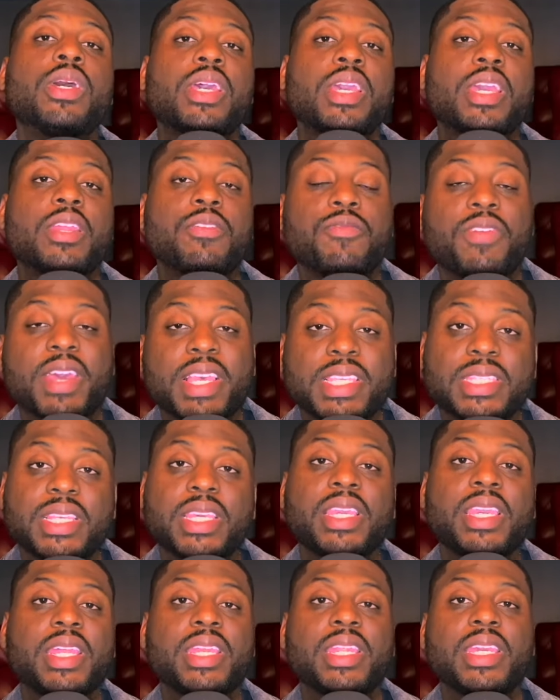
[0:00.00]

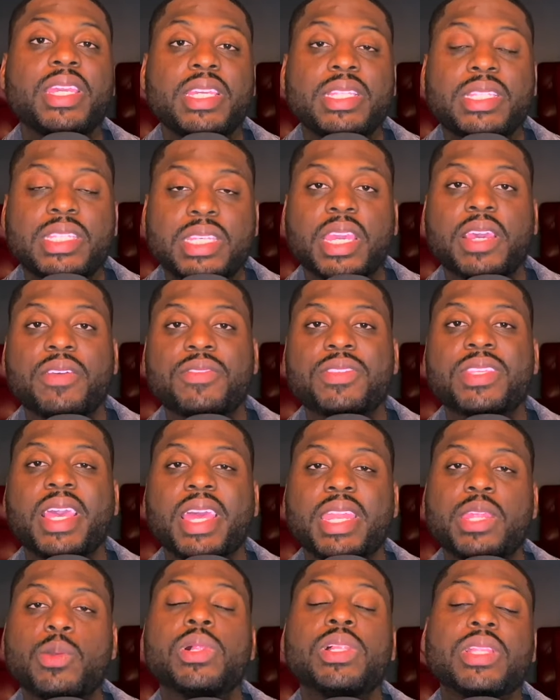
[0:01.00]
investing in ETFs
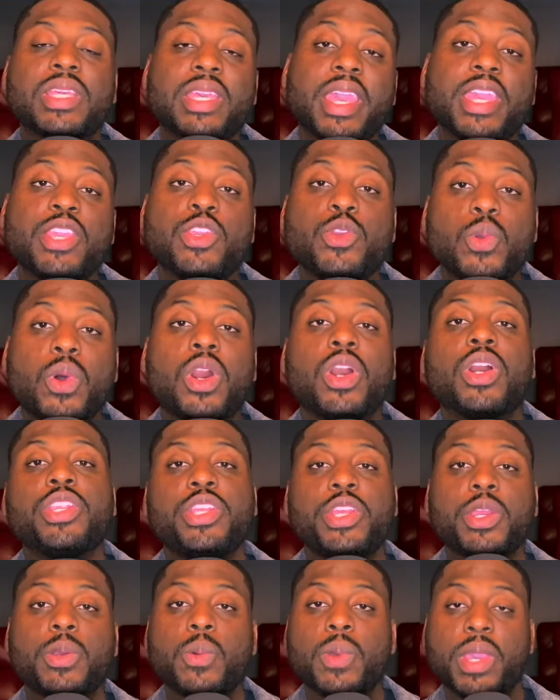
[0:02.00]
and it will get you on
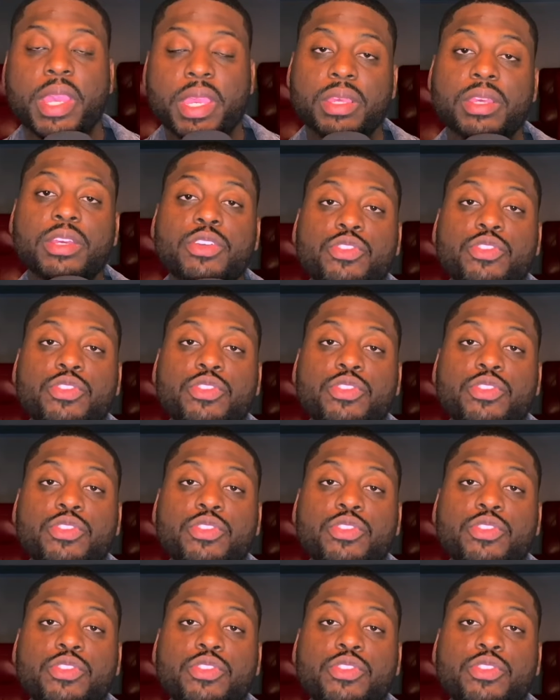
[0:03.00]
your way.